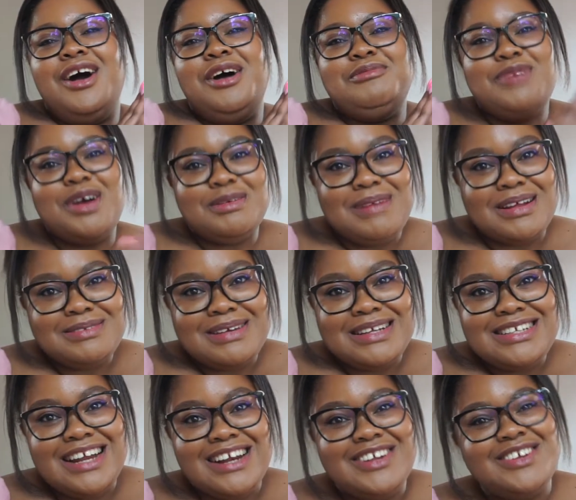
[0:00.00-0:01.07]
Welcome back to my
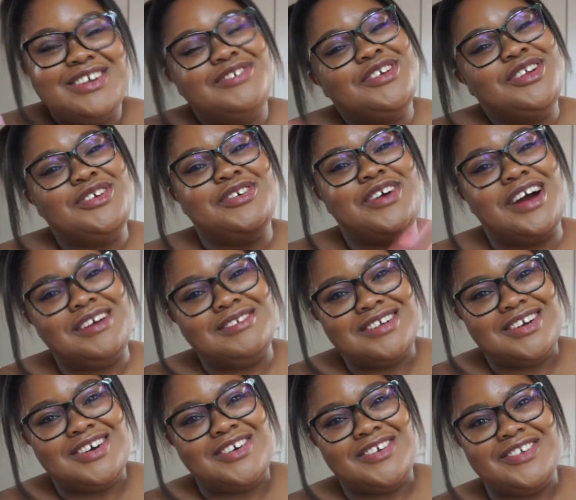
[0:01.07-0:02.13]
channel, and if you're new, I'm
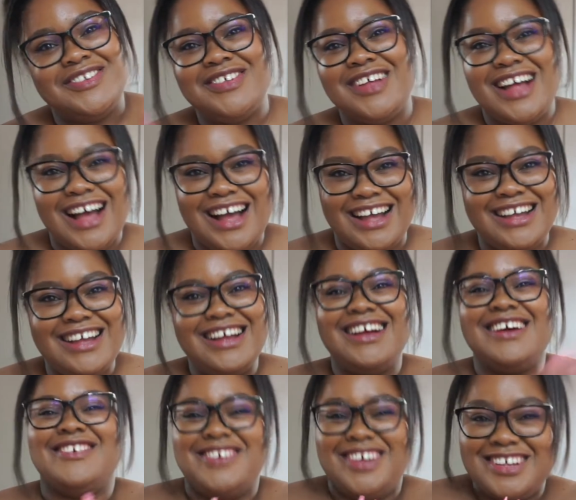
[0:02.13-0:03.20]
Nicole. Hi,
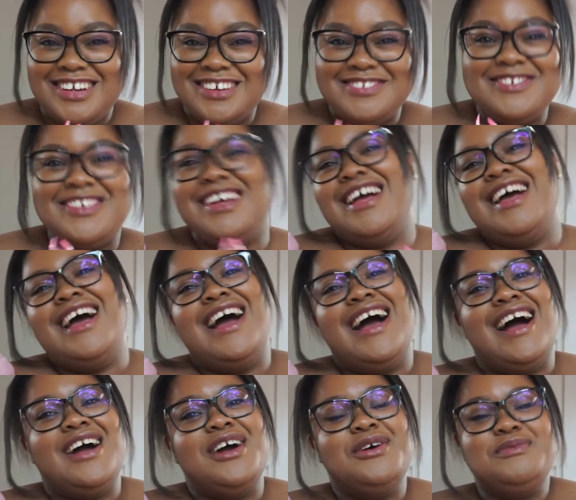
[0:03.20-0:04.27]
welcome.
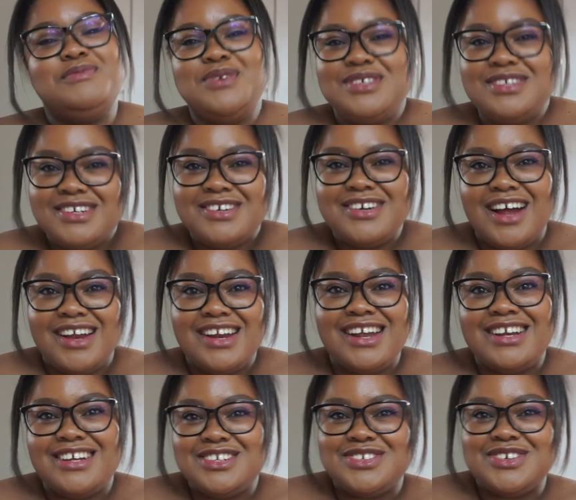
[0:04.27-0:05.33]
I hope you stick around
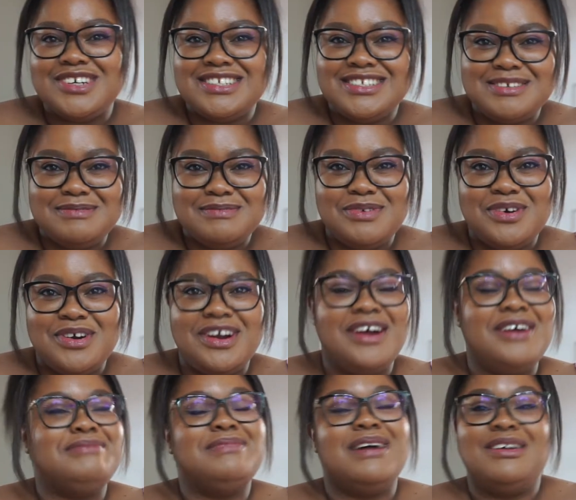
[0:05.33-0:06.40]
and enjoy some more
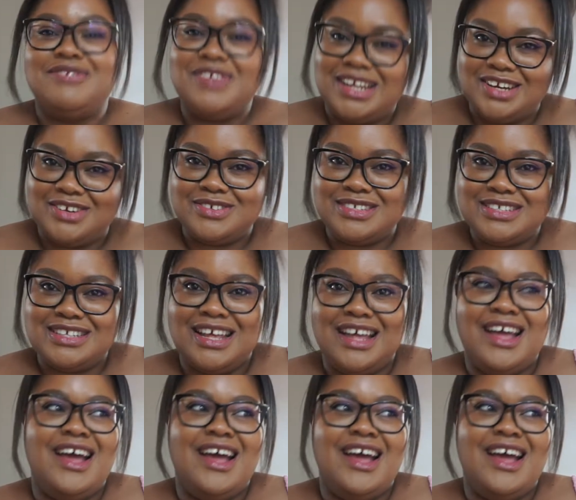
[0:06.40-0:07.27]
of my videos.